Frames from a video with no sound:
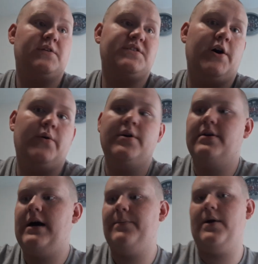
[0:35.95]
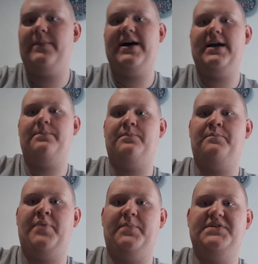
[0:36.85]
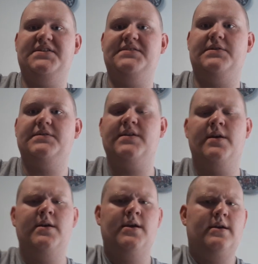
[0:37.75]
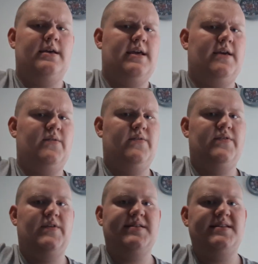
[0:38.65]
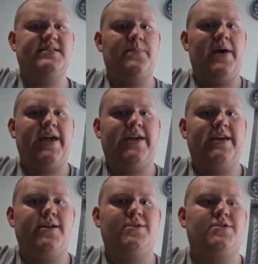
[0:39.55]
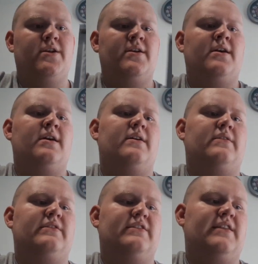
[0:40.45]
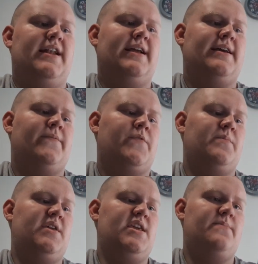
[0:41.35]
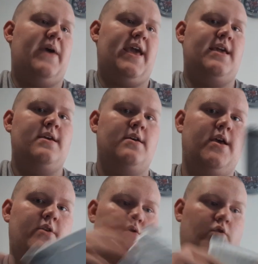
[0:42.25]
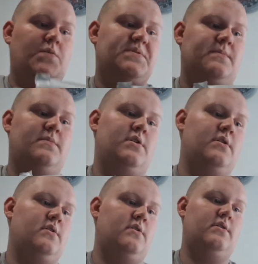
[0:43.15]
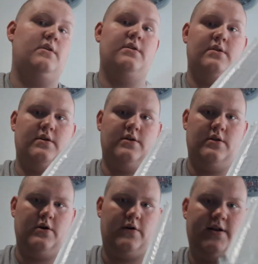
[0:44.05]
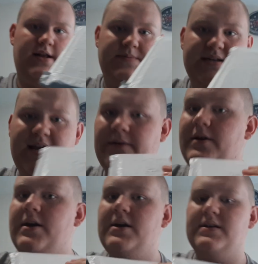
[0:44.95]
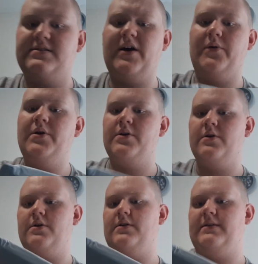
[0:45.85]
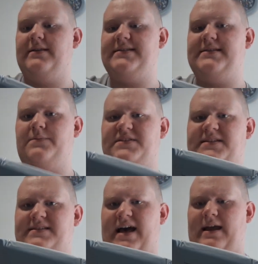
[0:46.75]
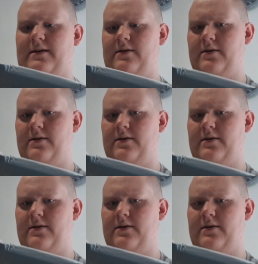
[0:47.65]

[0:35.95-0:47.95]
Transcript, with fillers: So I brought my purple scissors and this is the package that I got from eBay. And oops, hold it upside down. So let's see what's inside.